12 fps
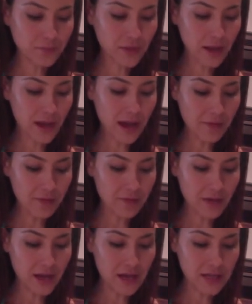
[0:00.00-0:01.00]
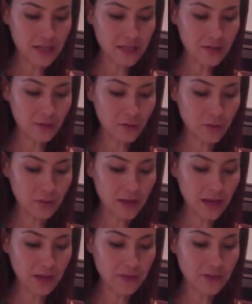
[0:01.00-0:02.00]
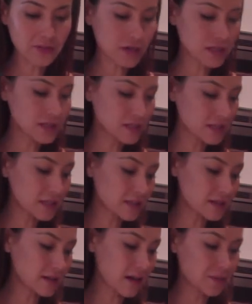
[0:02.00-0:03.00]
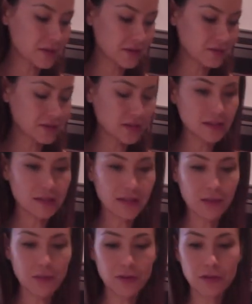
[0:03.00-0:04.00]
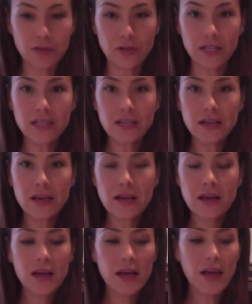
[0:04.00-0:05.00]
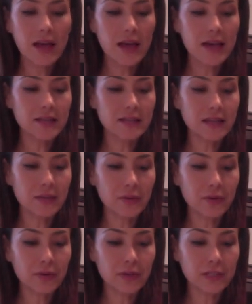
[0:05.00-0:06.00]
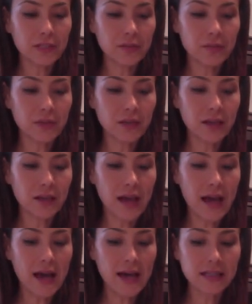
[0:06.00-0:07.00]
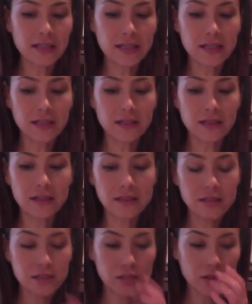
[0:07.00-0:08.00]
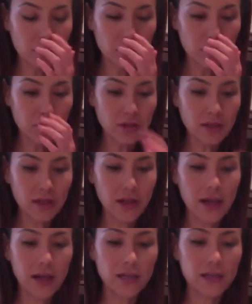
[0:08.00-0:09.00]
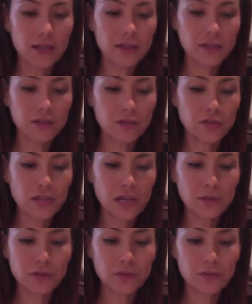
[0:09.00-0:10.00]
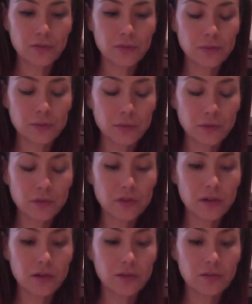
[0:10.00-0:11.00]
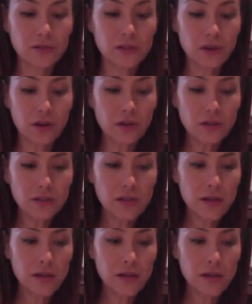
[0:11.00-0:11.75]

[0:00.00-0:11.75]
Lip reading: half of a head of the purple cabbage. I've already sliced it up, and I've done the same with the green. And then we're going to be adding this into the bowl and then adding 2 tablespoons of salt